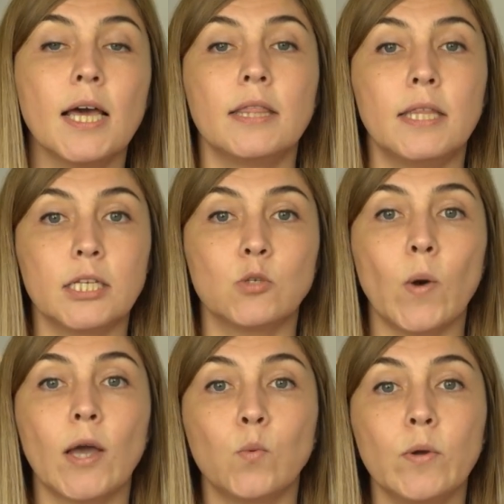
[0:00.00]
That is
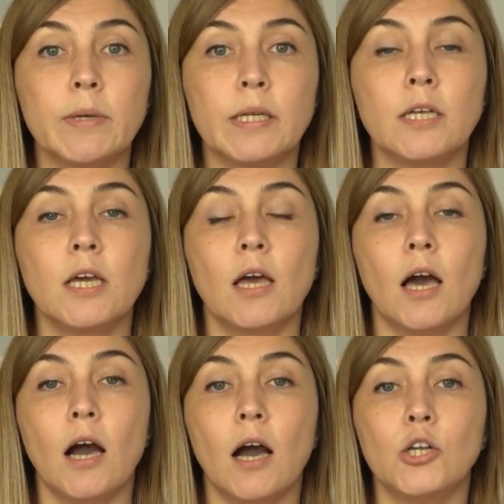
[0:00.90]
why women
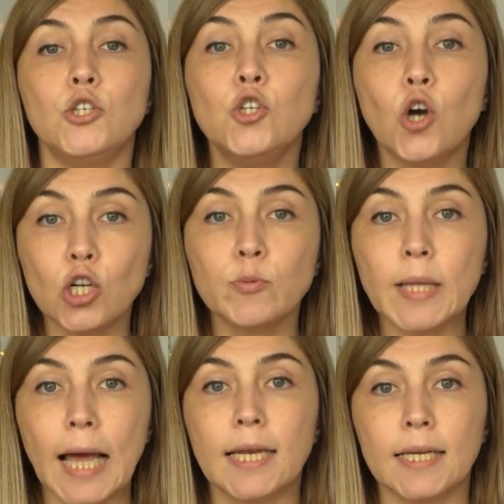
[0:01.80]
not
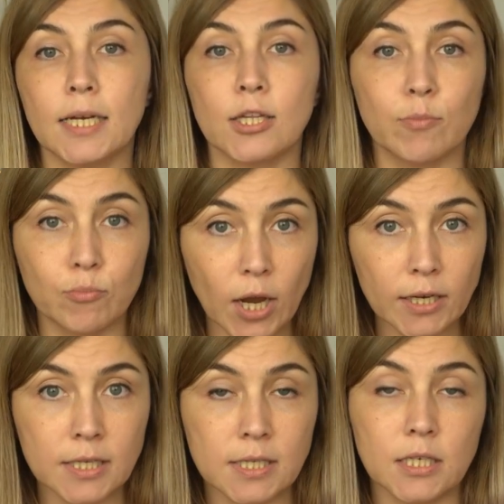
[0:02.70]
planning another
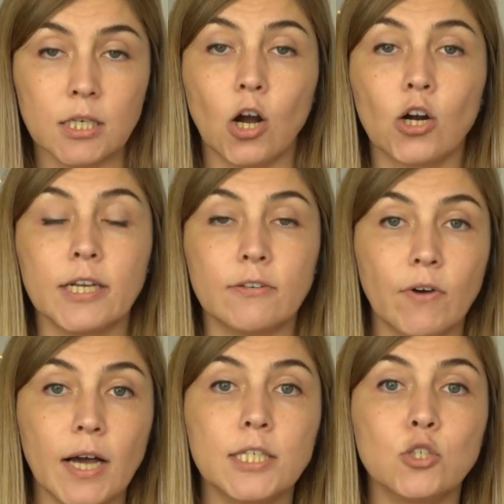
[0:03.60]
pregnancy are
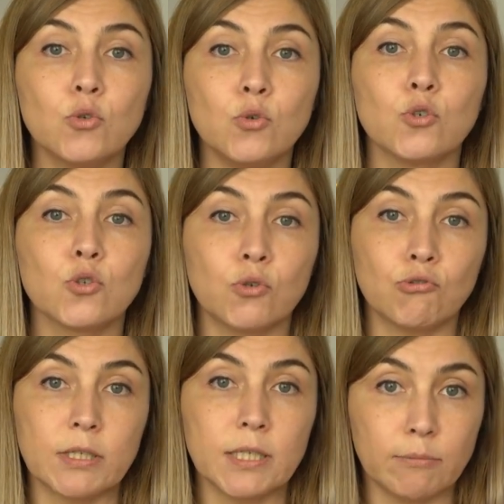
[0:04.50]
advised to use
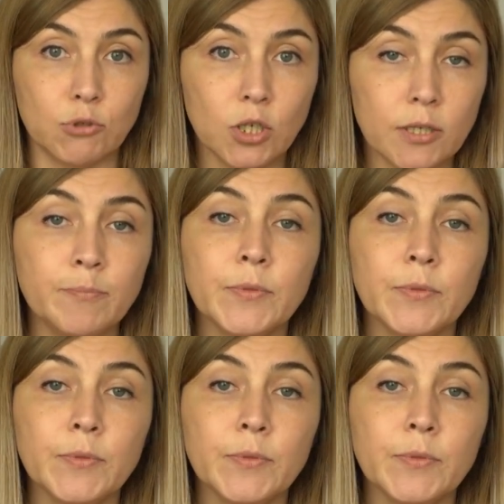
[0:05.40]
contraception,